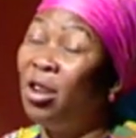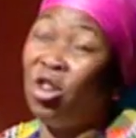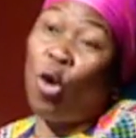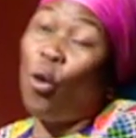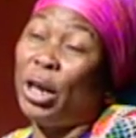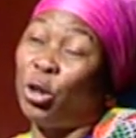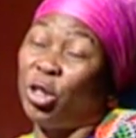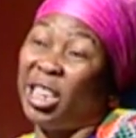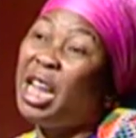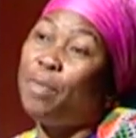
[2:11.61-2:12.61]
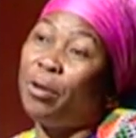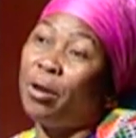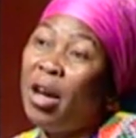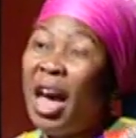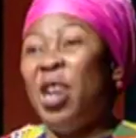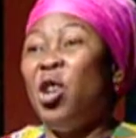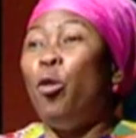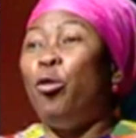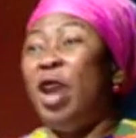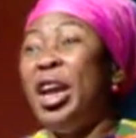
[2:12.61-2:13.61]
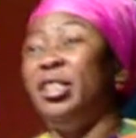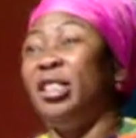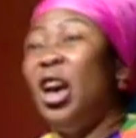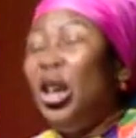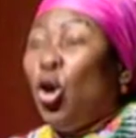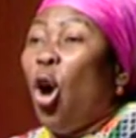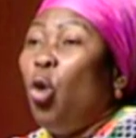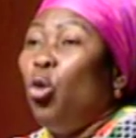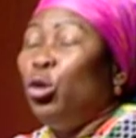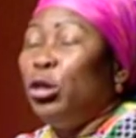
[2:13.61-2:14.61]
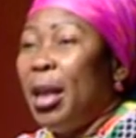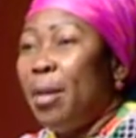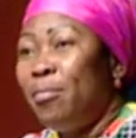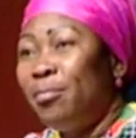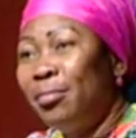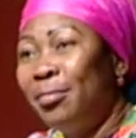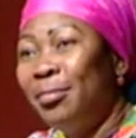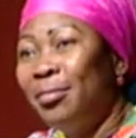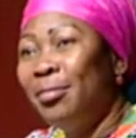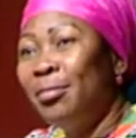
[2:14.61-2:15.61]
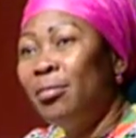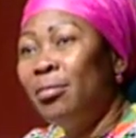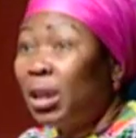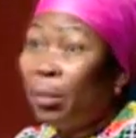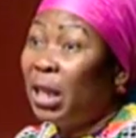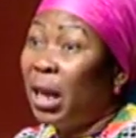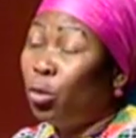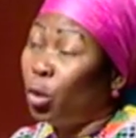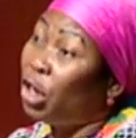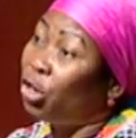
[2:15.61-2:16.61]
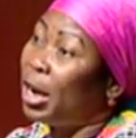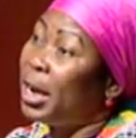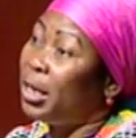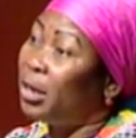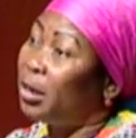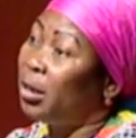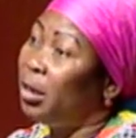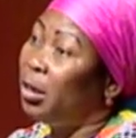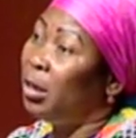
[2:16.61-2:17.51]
nowhere to sleep, and no friends to hold them. Sometimes when it rains,